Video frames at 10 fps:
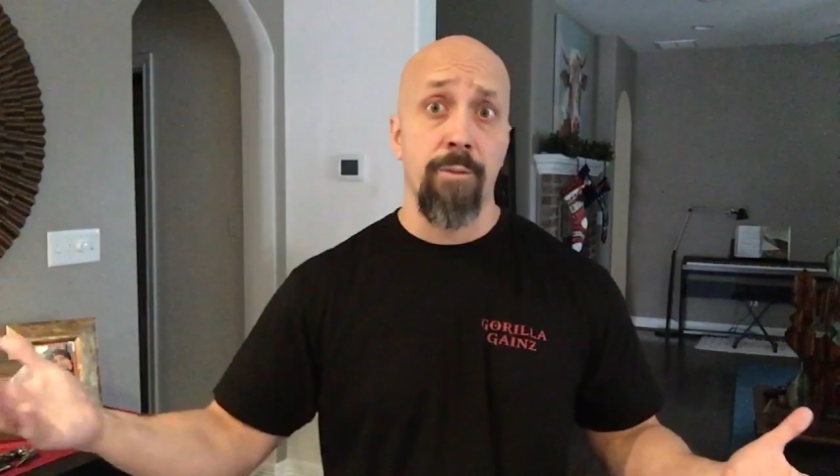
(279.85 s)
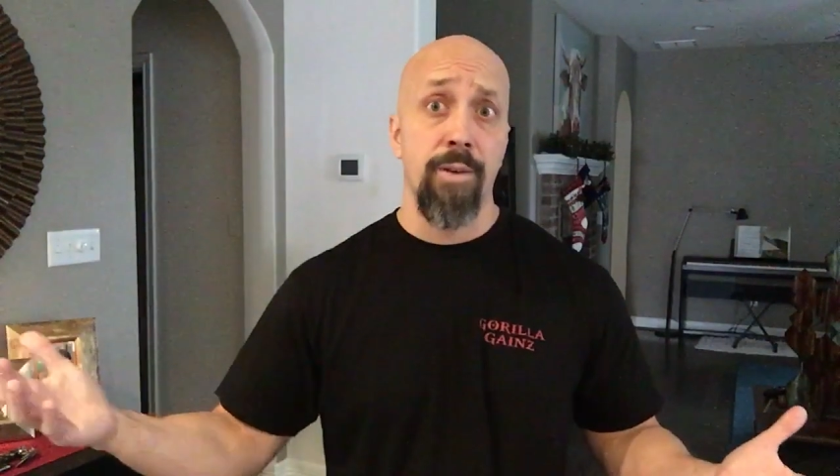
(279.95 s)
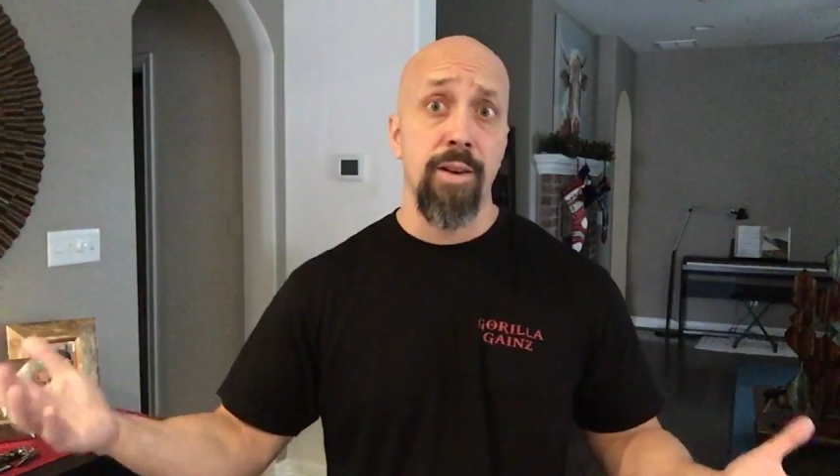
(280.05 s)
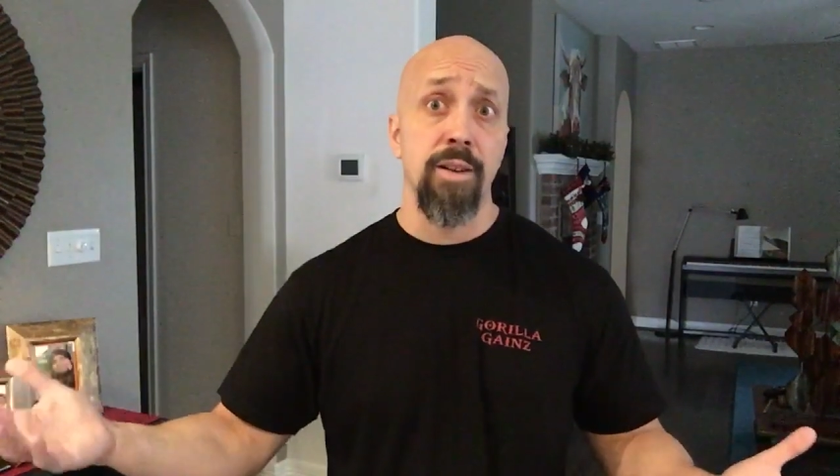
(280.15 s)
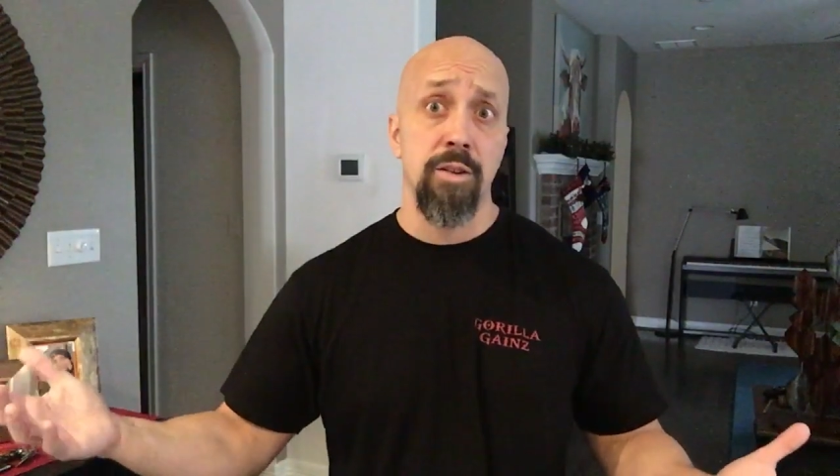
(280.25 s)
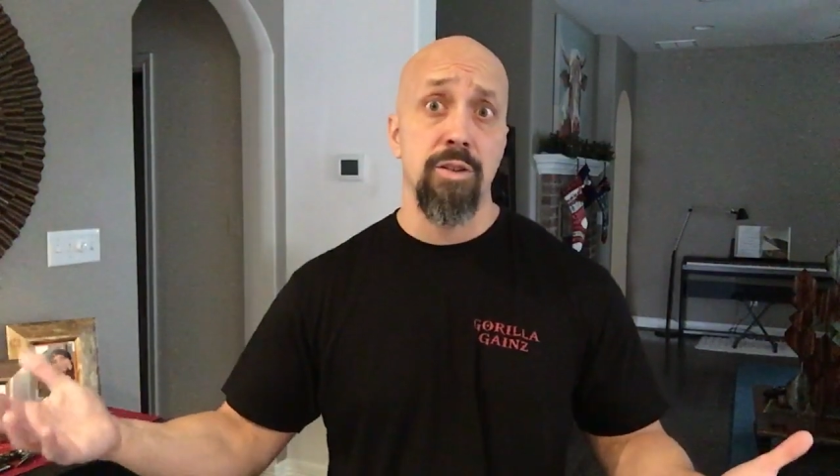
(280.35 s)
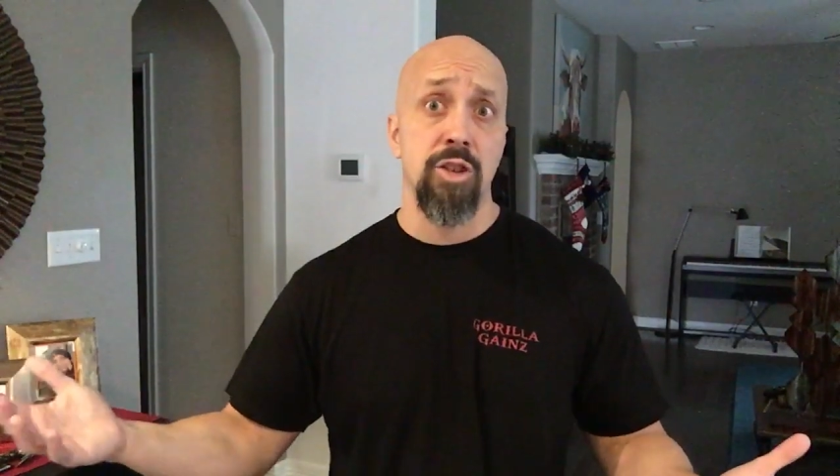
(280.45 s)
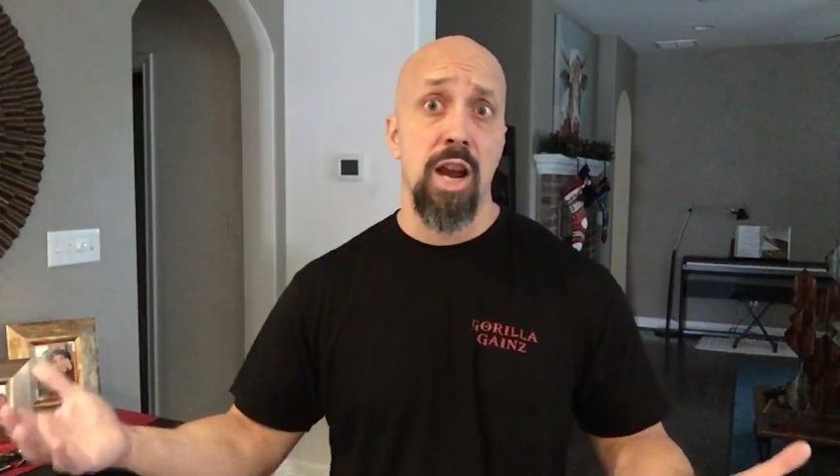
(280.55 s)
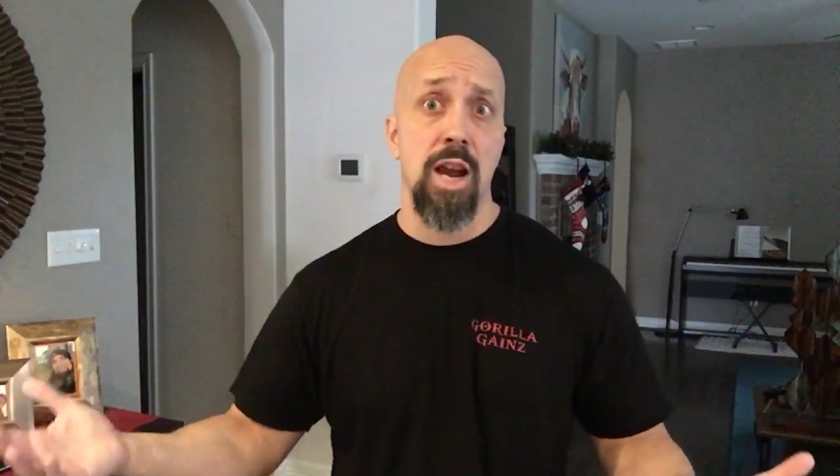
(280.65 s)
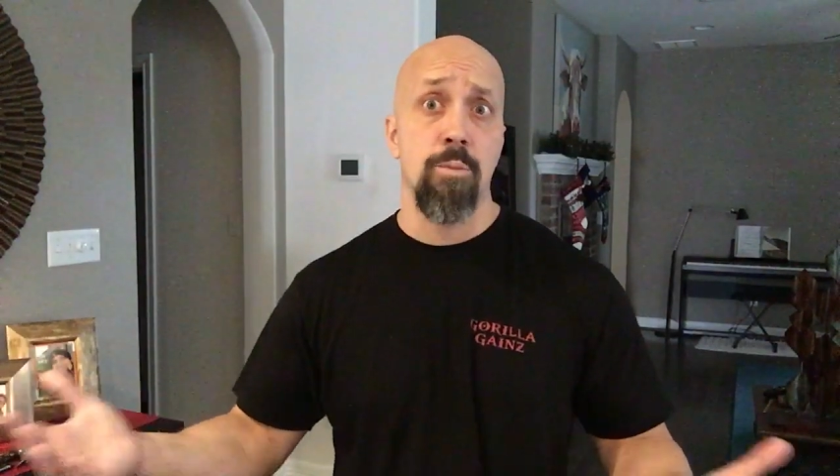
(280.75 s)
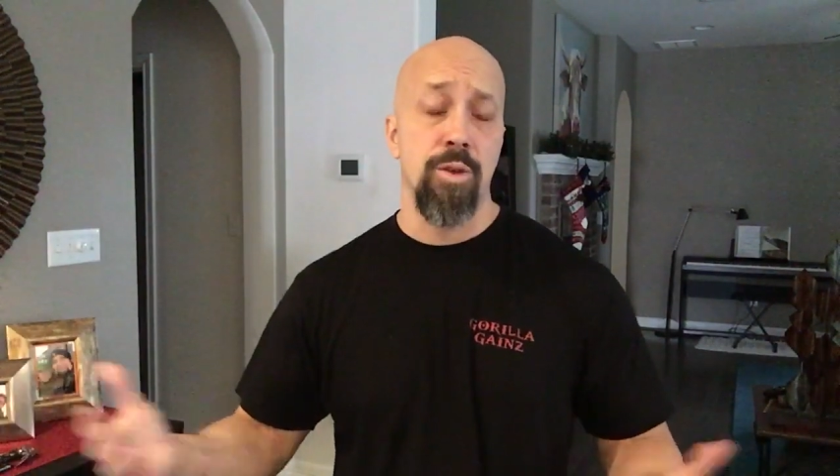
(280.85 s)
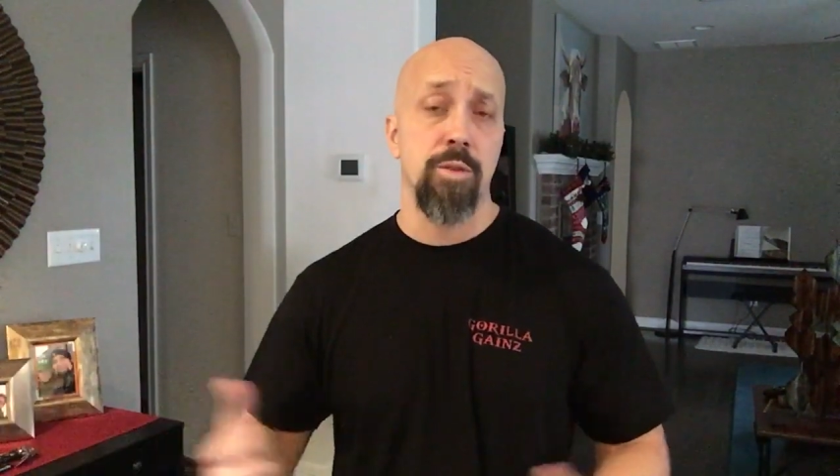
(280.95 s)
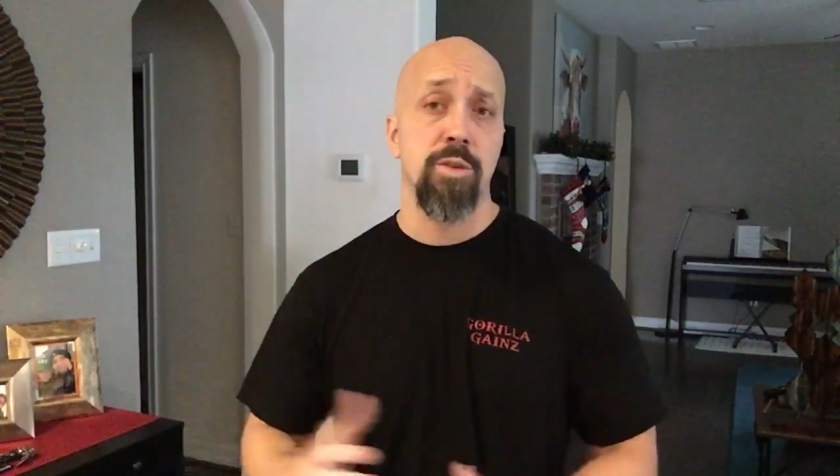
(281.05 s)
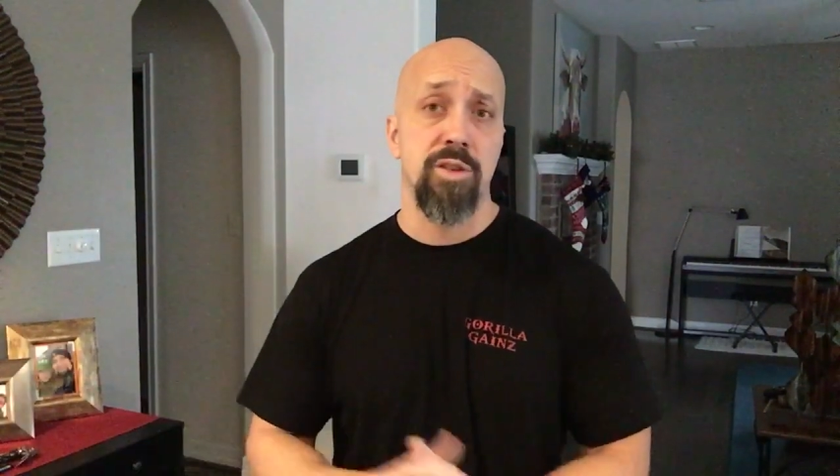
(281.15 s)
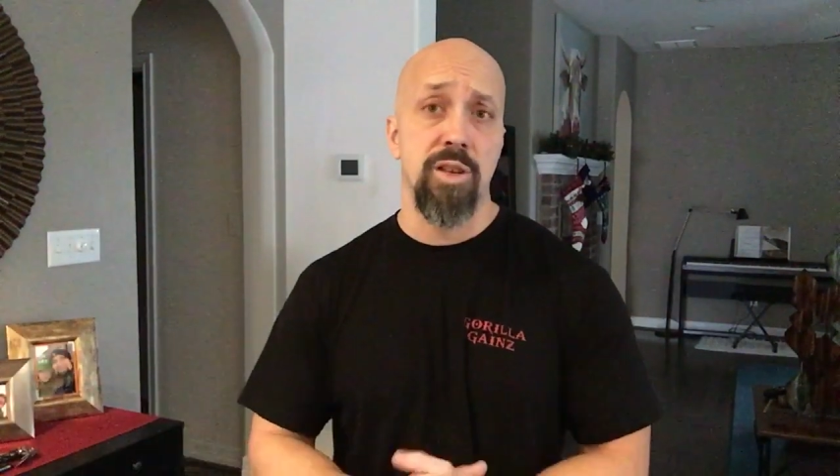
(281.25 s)
fairly good job with
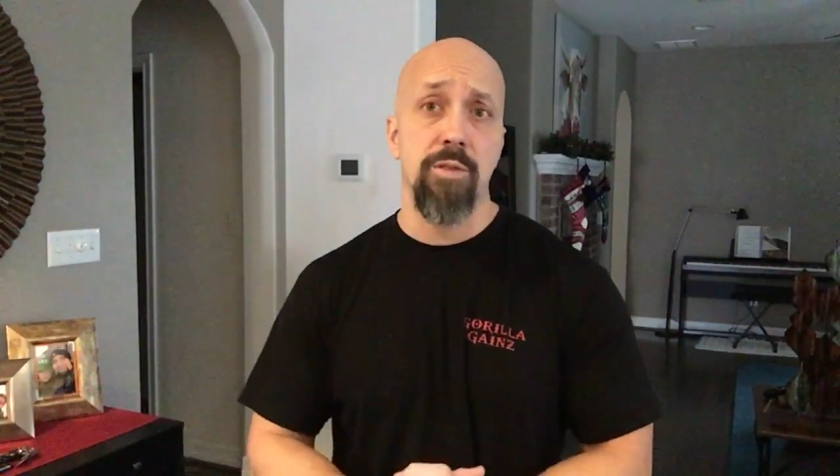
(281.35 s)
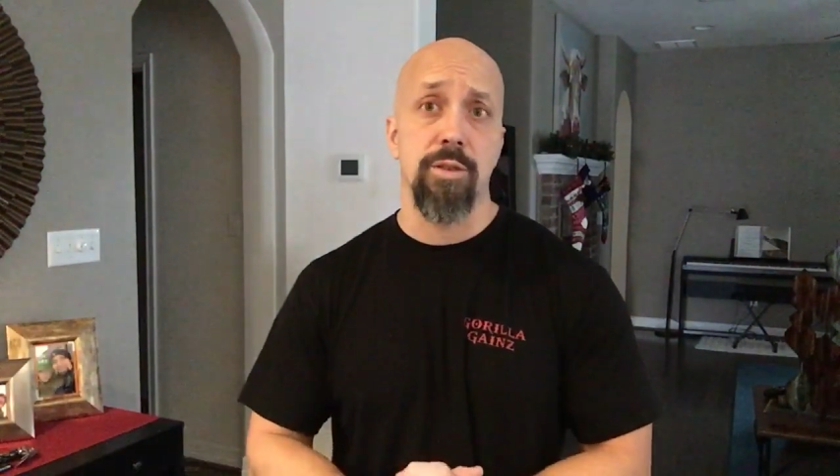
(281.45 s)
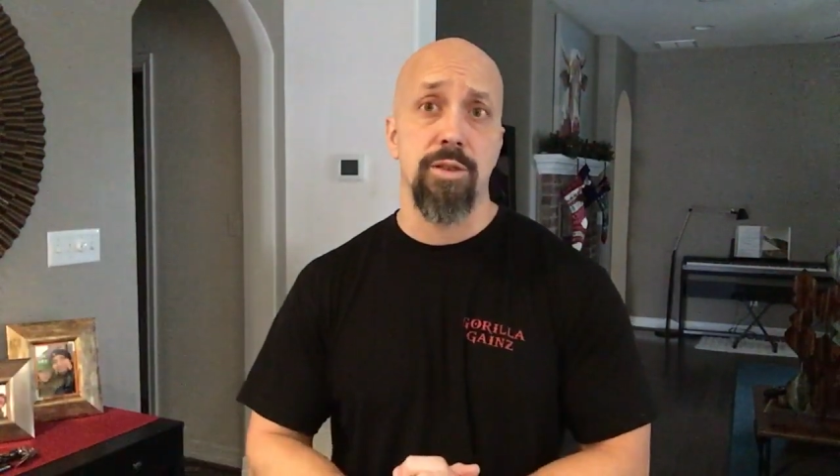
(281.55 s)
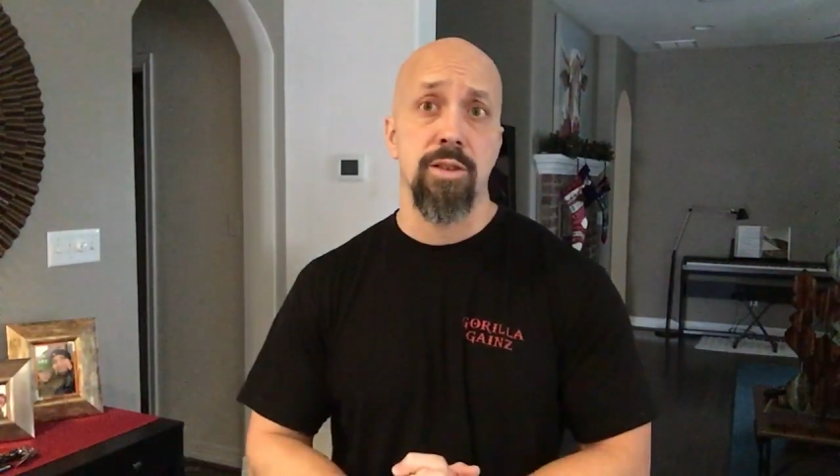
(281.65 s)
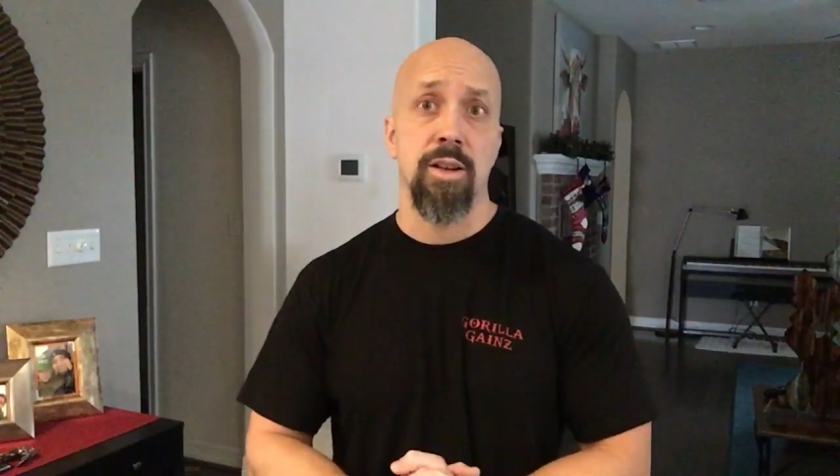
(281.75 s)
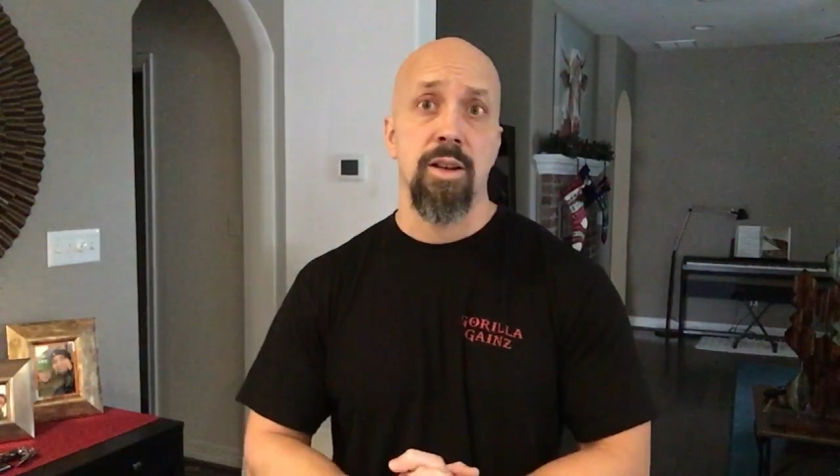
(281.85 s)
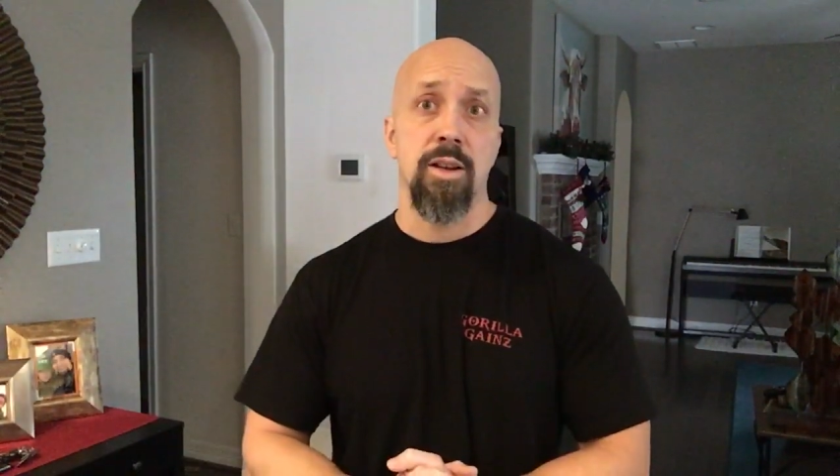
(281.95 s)
the receivers.